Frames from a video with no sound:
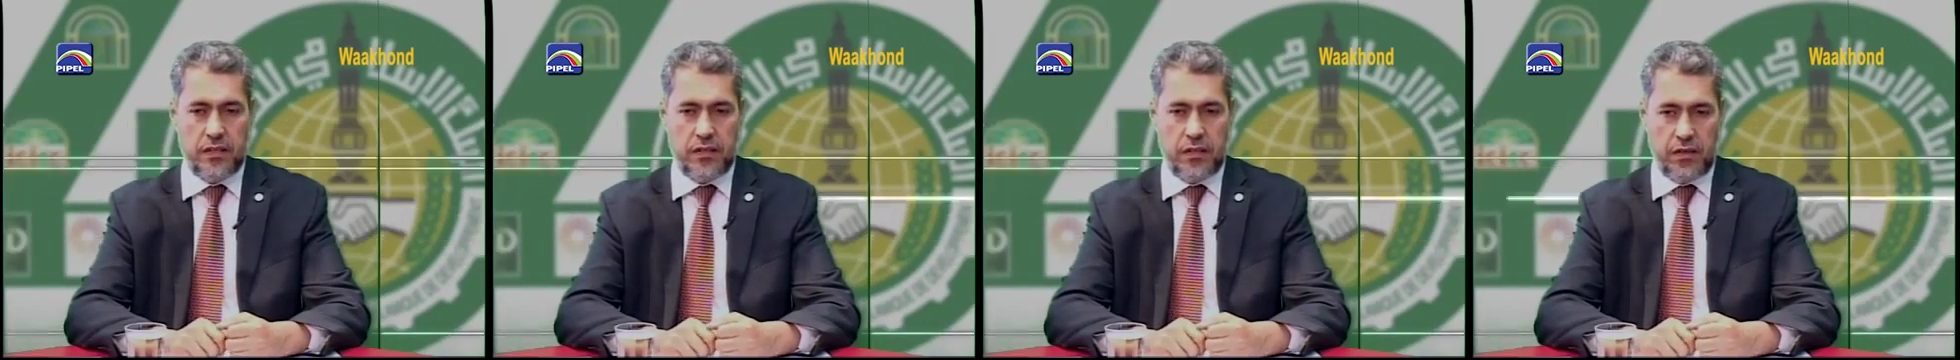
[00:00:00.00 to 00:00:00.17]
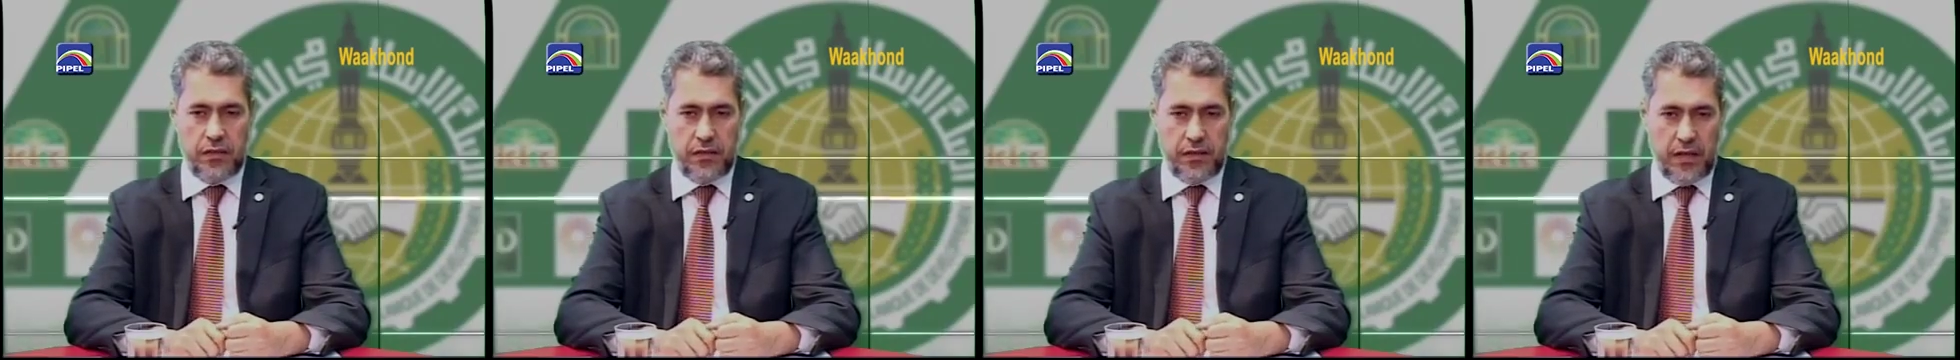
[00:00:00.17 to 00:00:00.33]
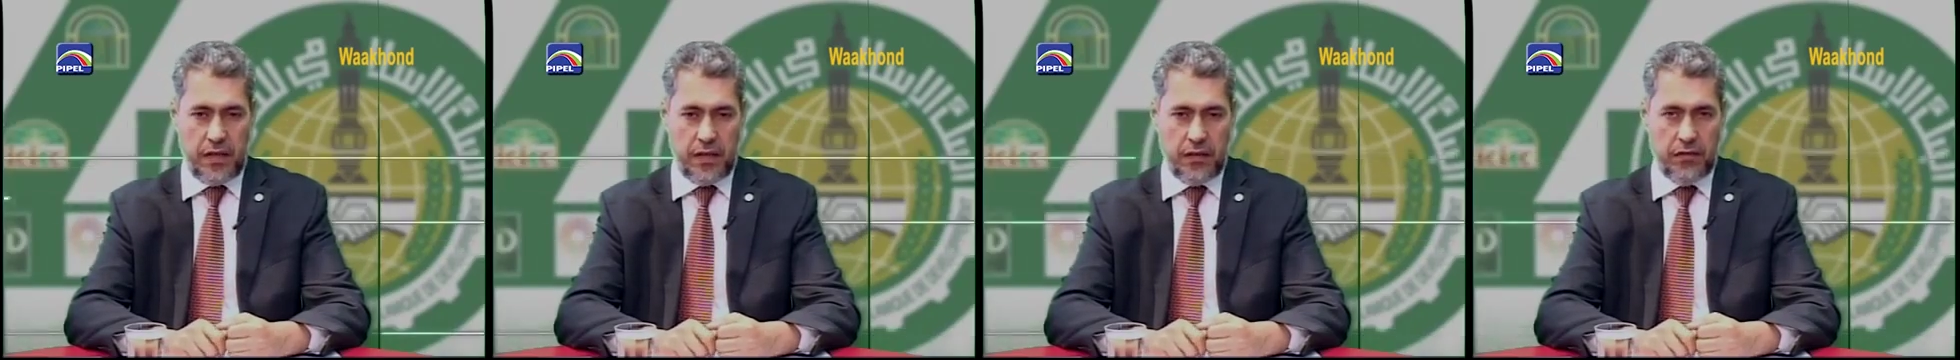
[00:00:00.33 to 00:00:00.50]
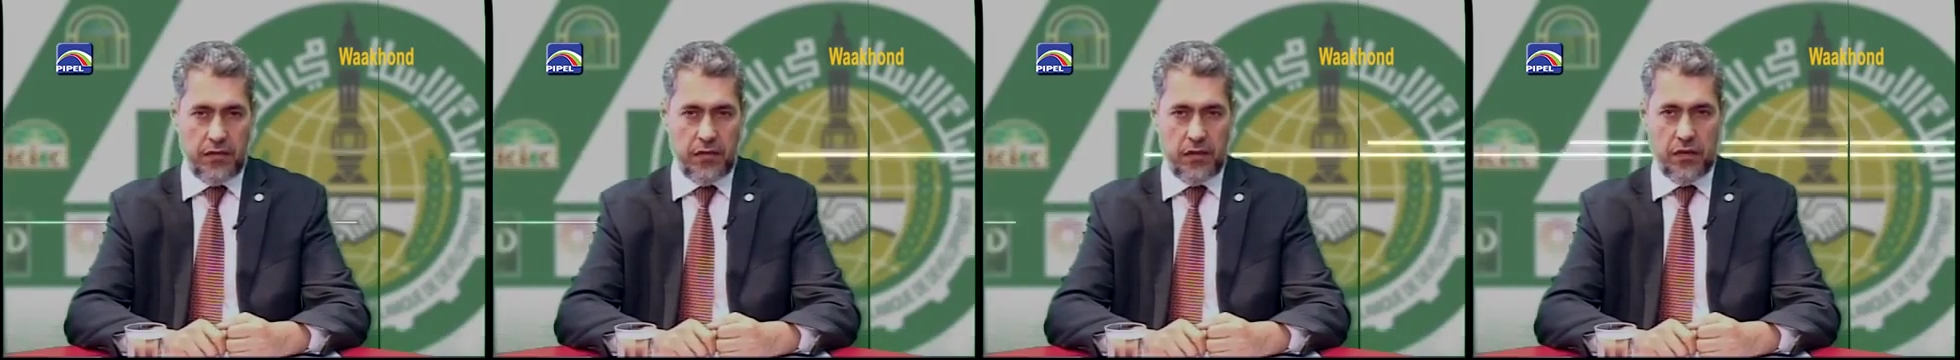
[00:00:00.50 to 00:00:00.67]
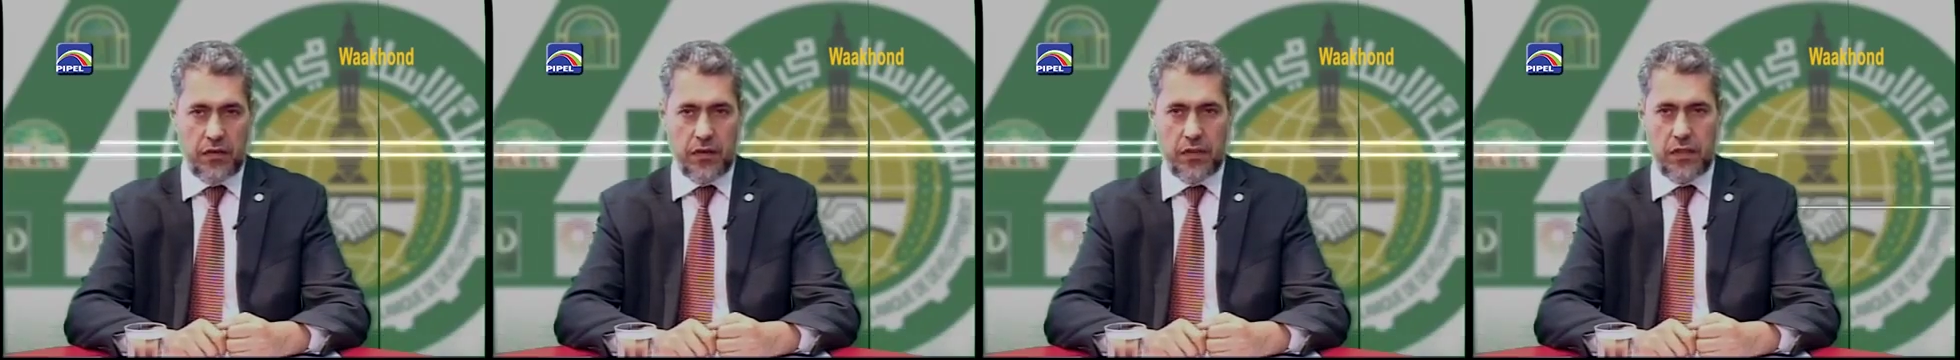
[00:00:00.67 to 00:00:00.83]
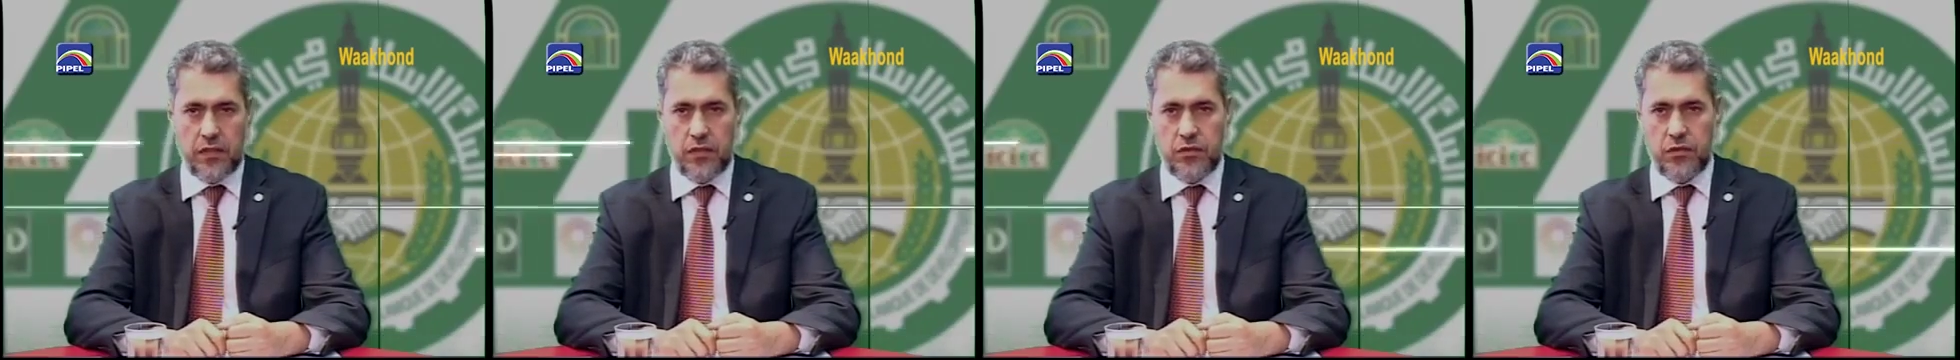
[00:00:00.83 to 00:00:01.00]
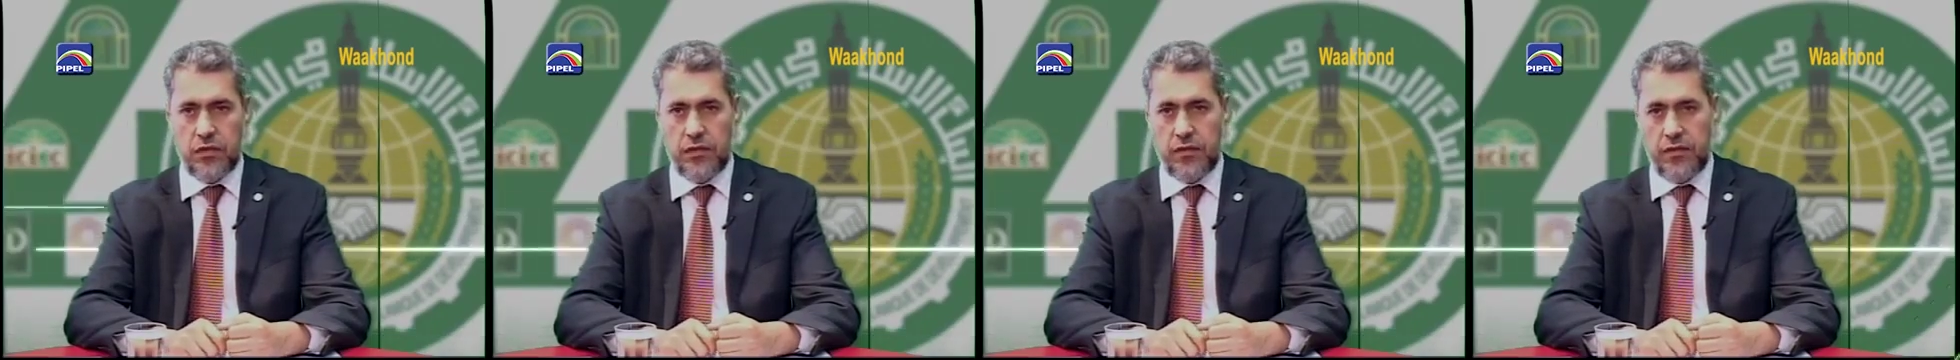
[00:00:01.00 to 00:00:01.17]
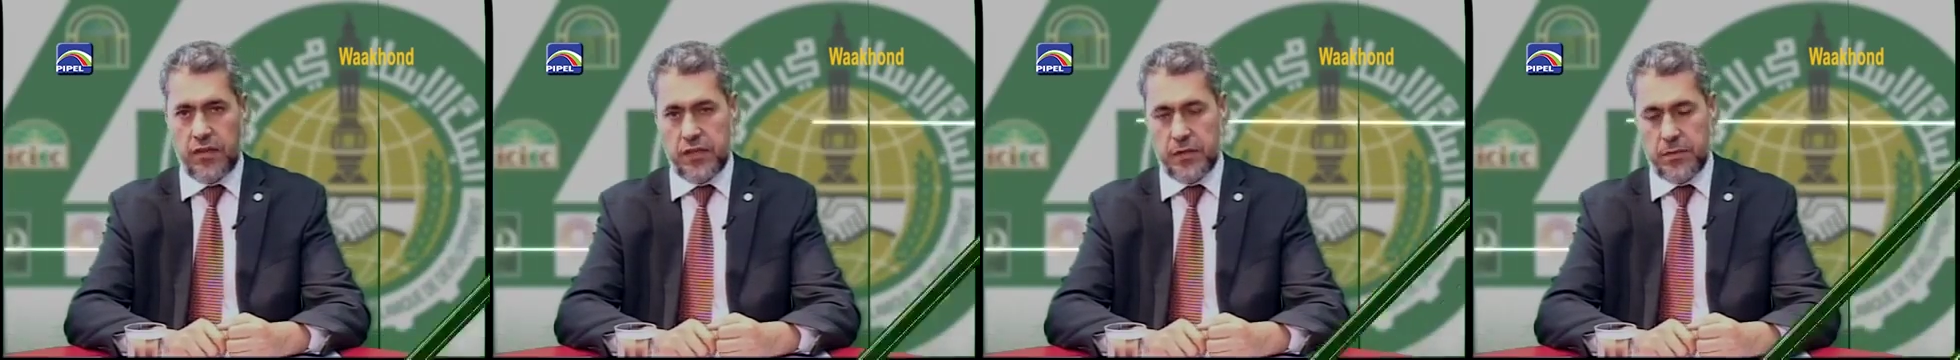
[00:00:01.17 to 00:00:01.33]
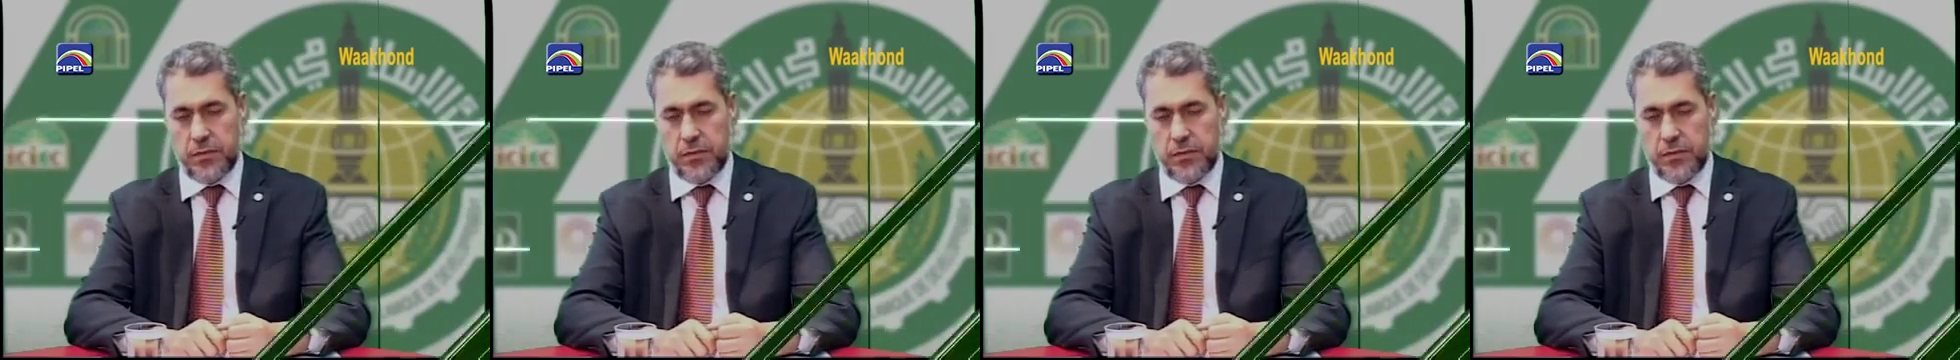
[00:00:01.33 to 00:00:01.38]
are thankful to the Vice